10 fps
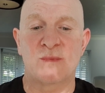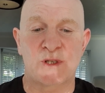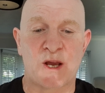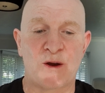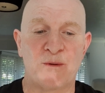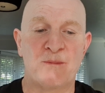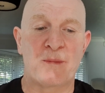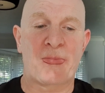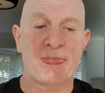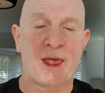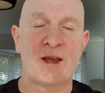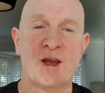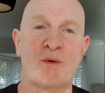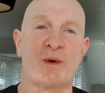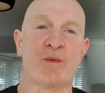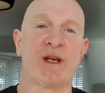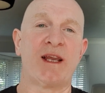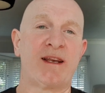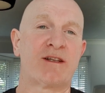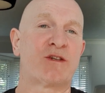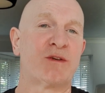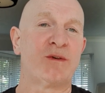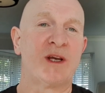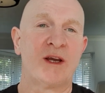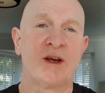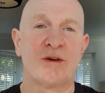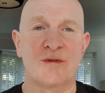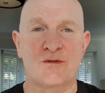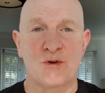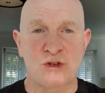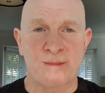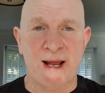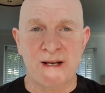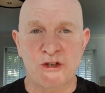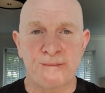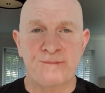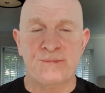So we needed to recruit a manager,